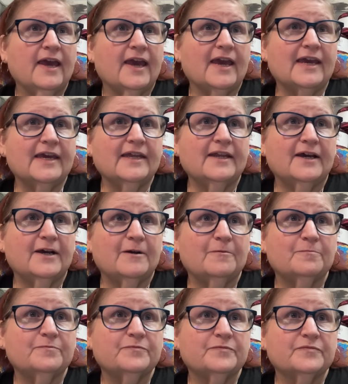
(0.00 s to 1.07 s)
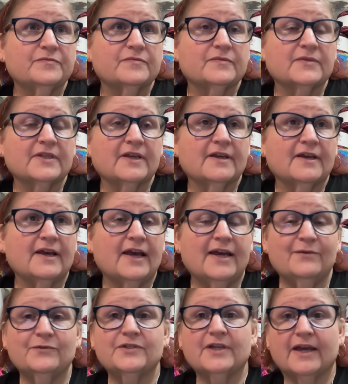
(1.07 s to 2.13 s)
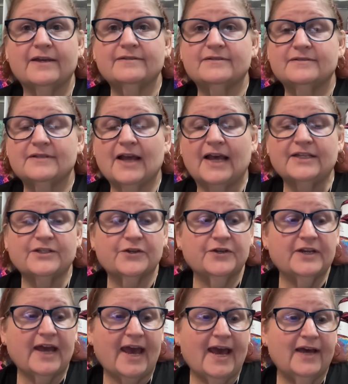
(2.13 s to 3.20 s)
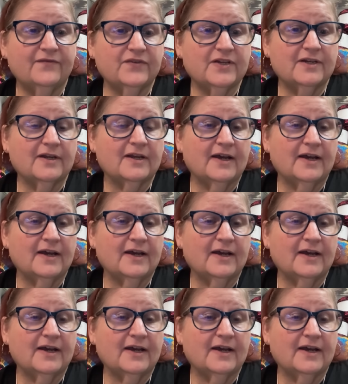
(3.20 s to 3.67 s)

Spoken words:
And it's good to have it.